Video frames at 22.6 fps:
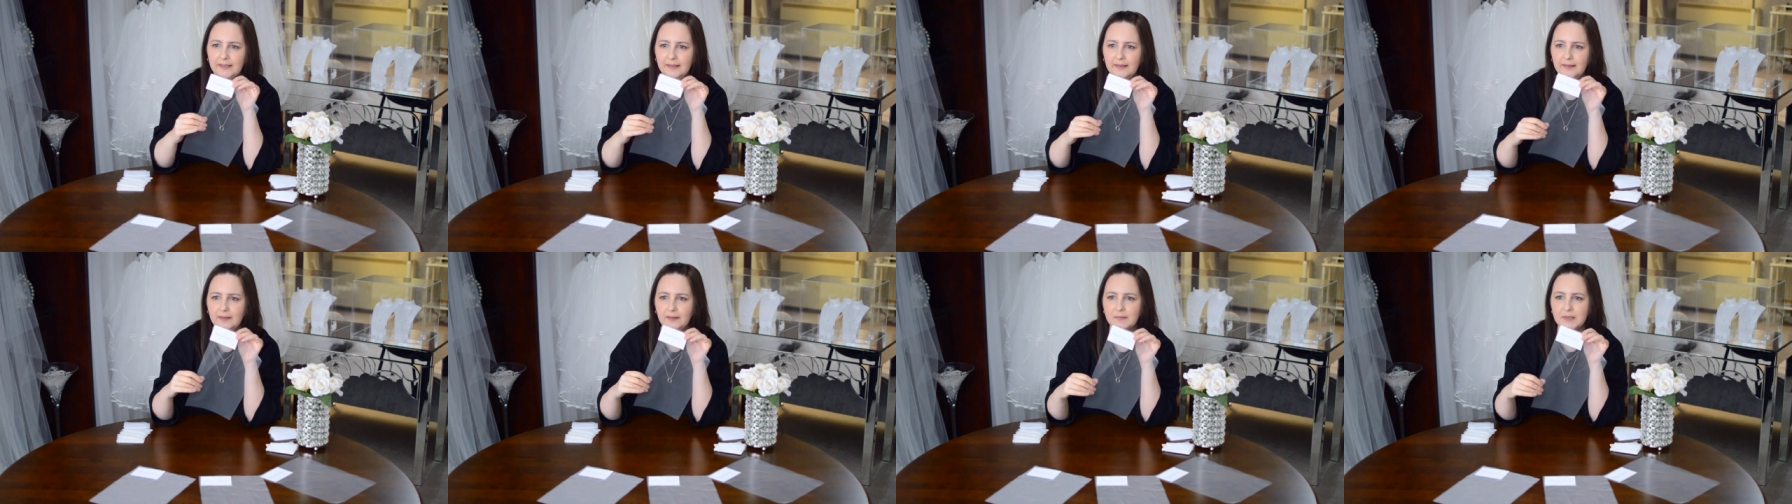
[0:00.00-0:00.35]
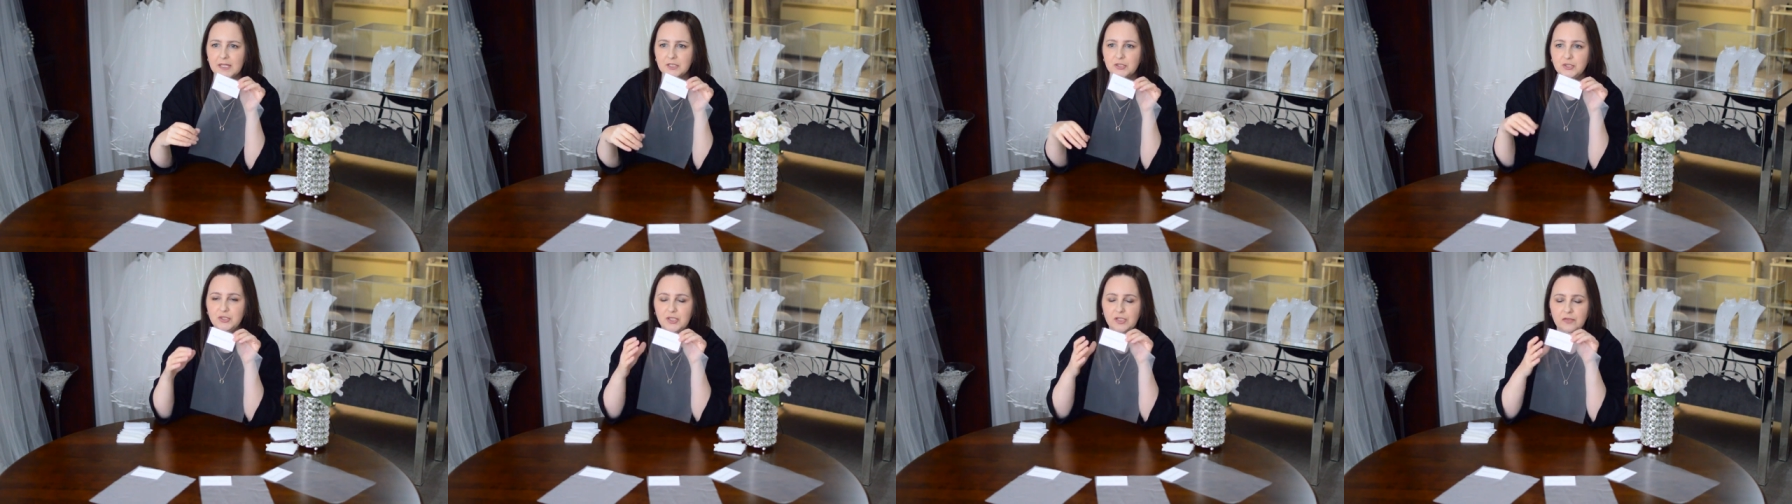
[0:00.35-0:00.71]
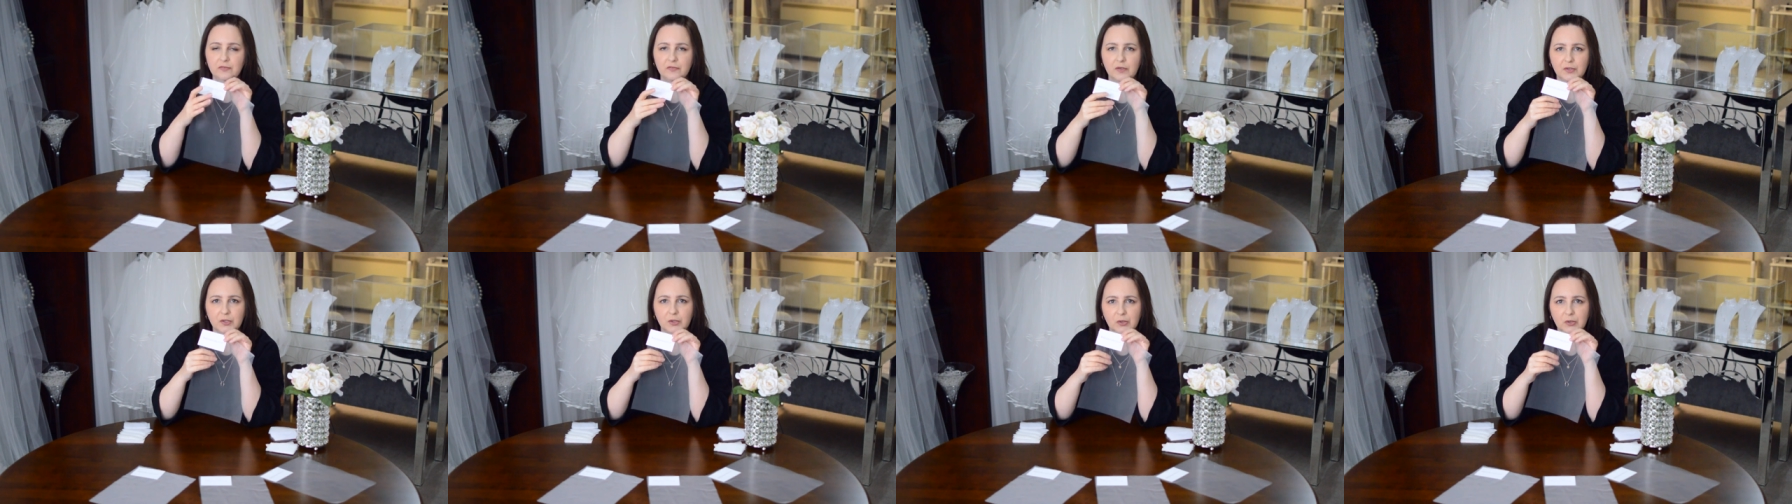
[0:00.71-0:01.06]
a
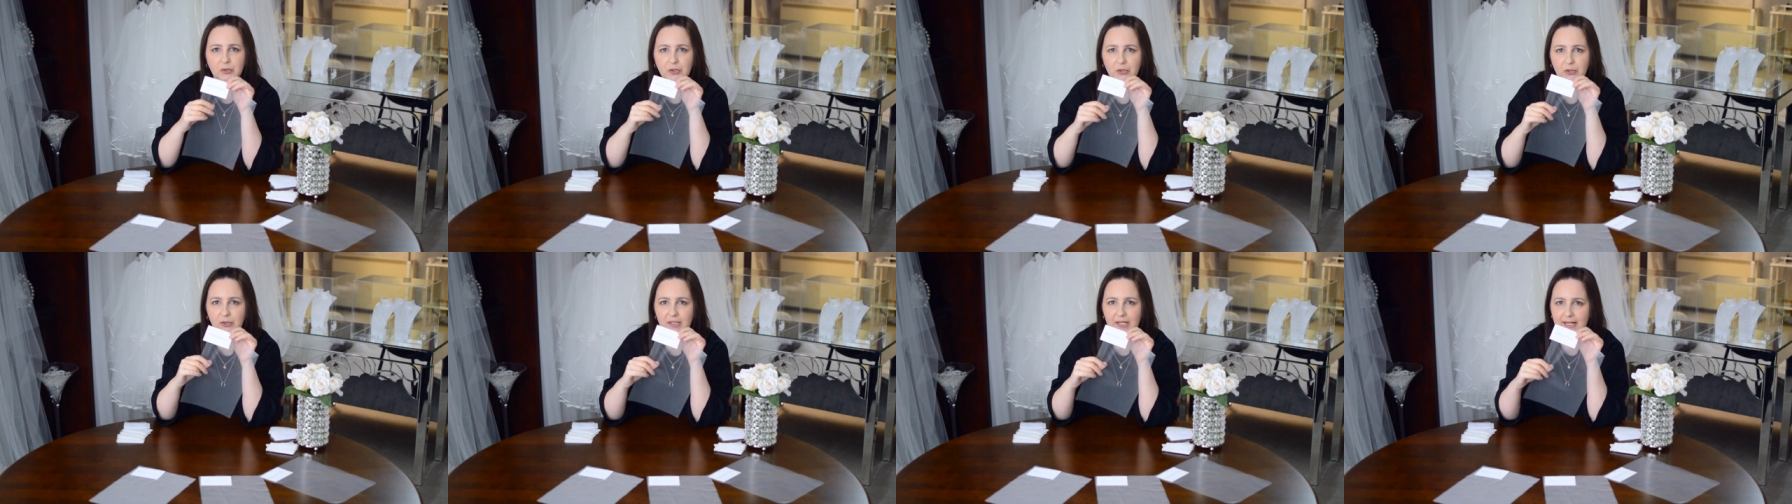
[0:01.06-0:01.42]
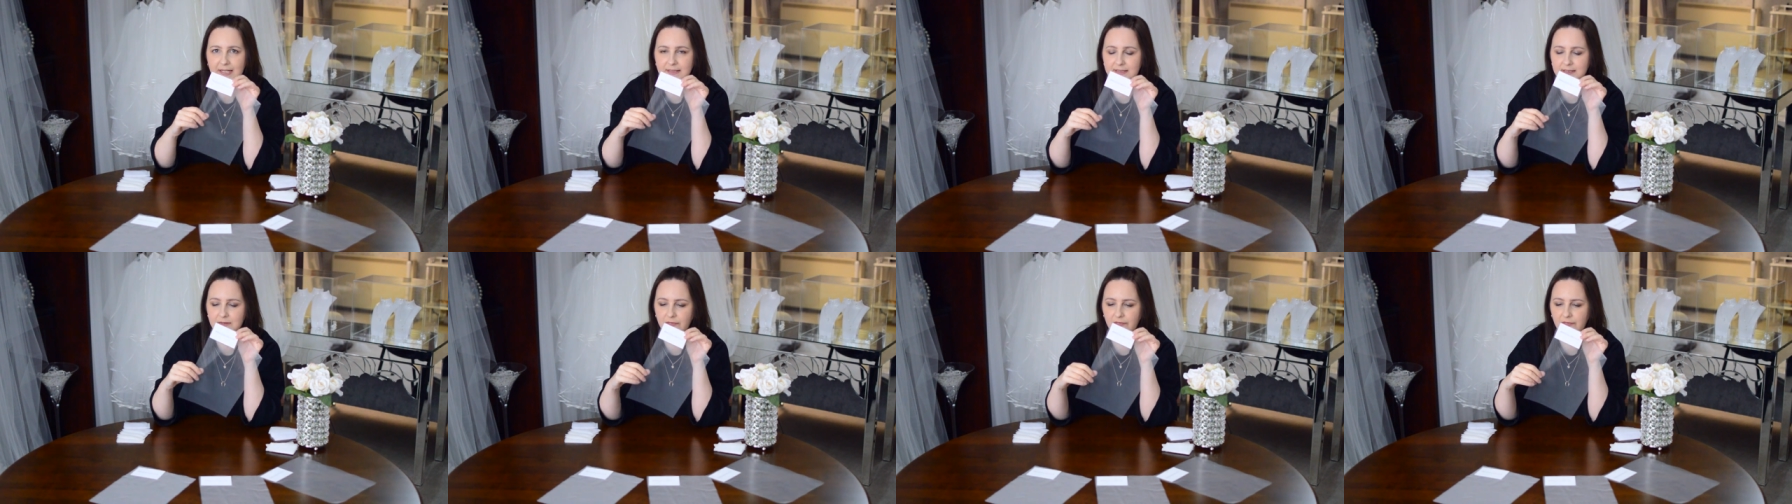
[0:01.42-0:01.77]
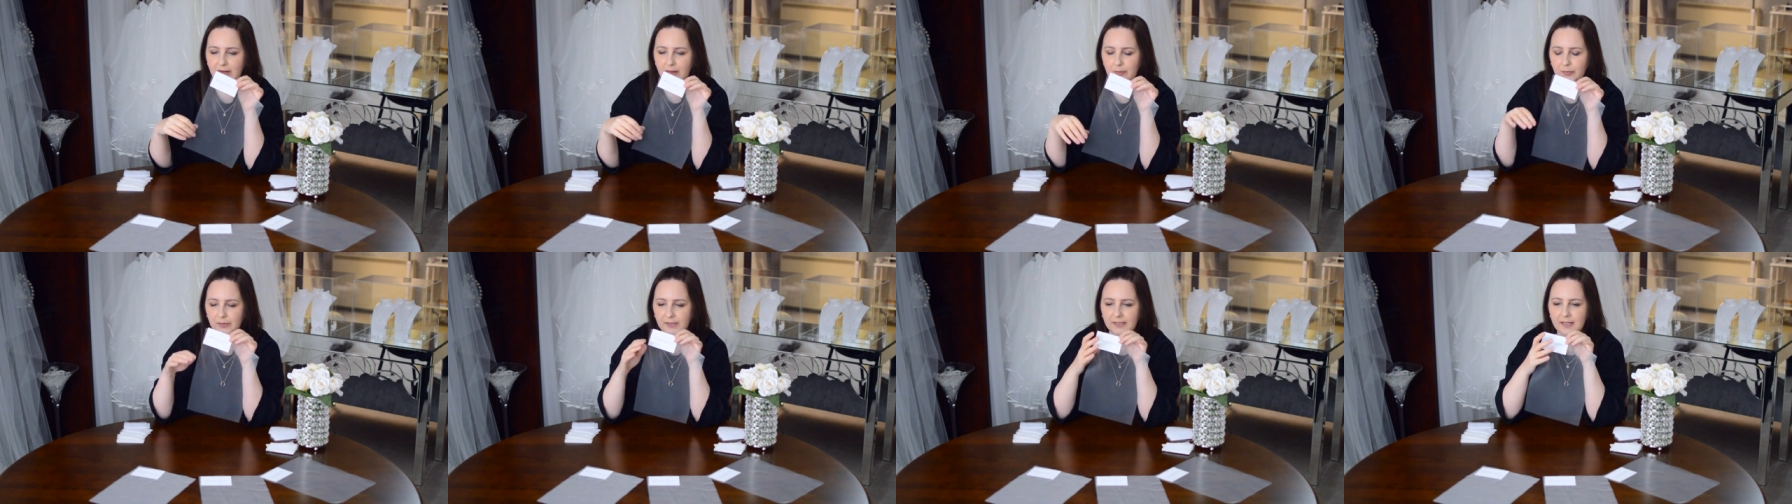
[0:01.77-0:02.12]
chiffon or an organza
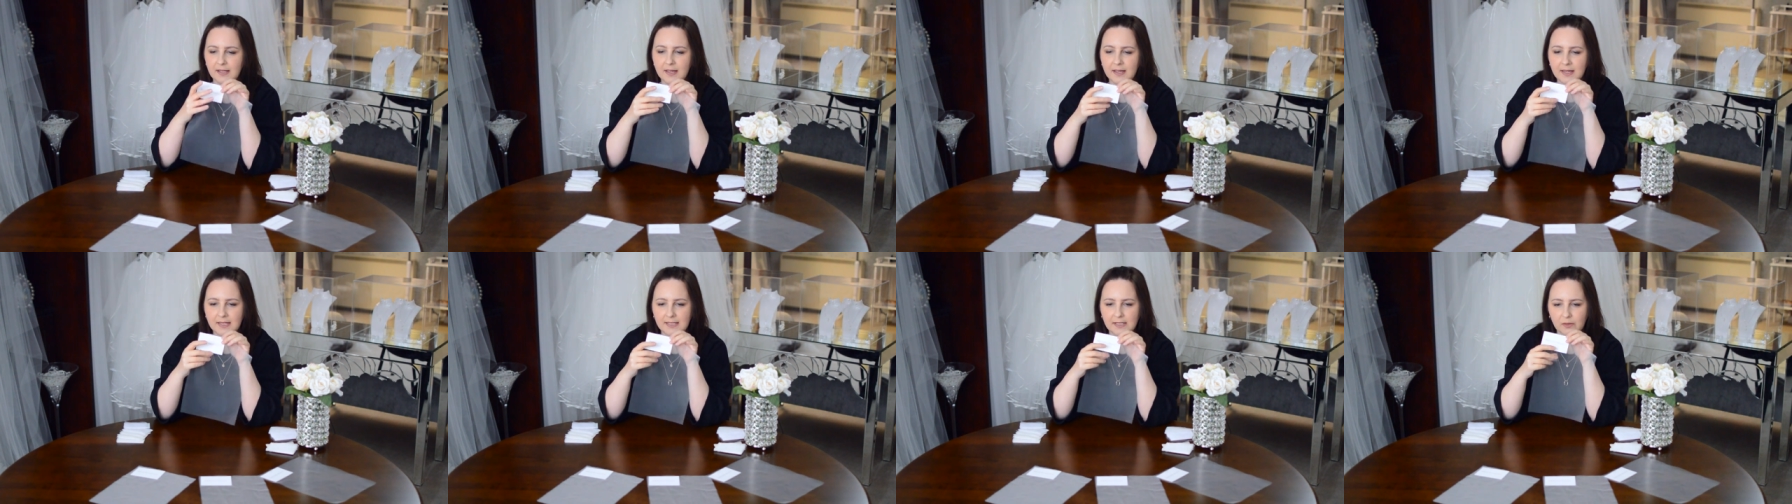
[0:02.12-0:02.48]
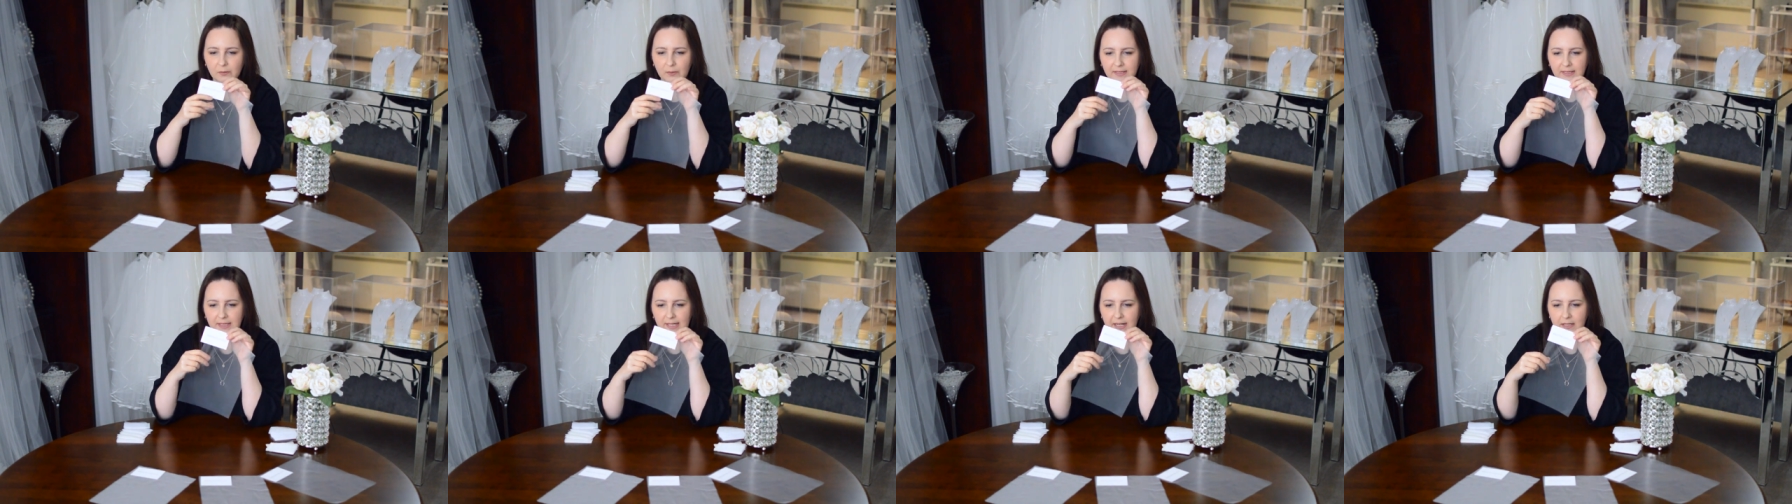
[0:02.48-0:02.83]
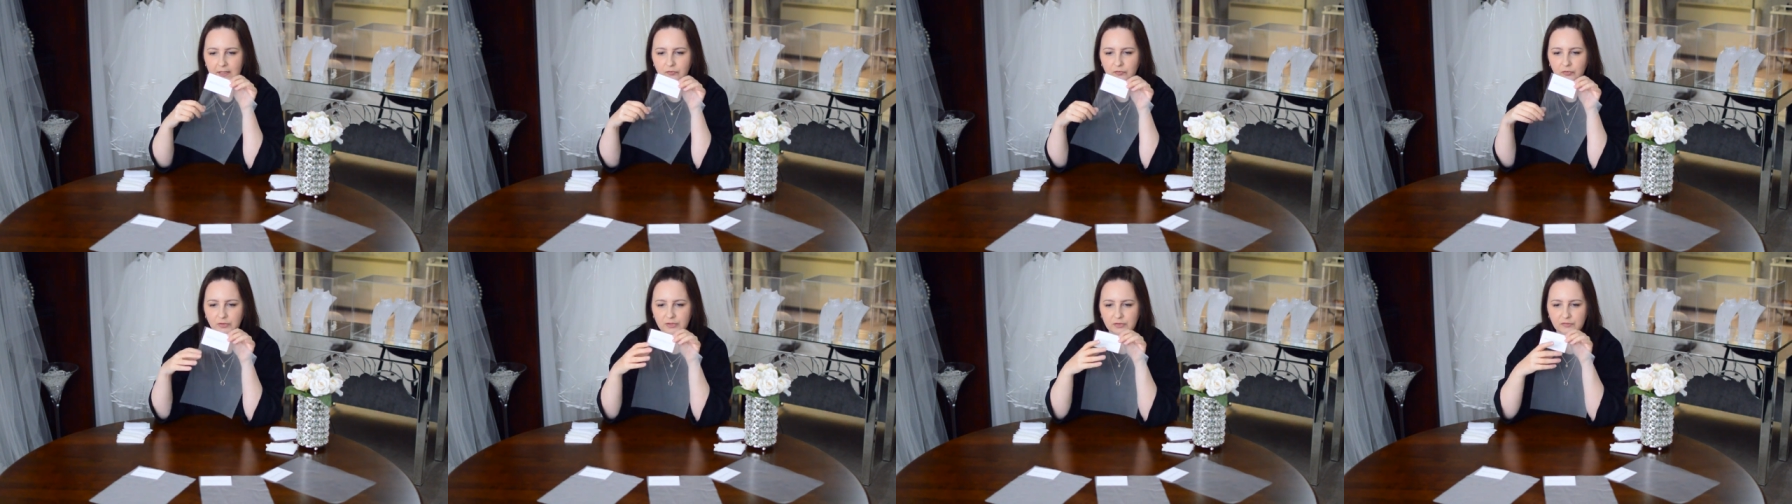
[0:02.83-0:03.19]
fabric. You know, when you kind
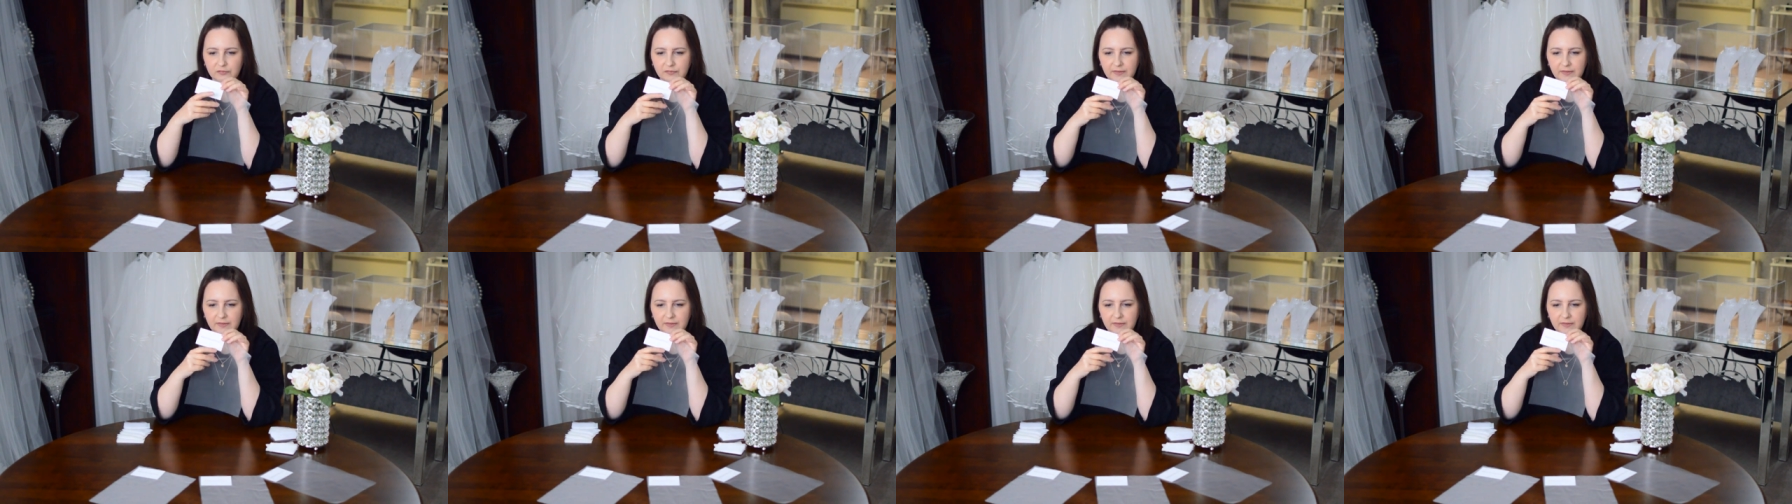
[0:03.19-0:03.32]
of run your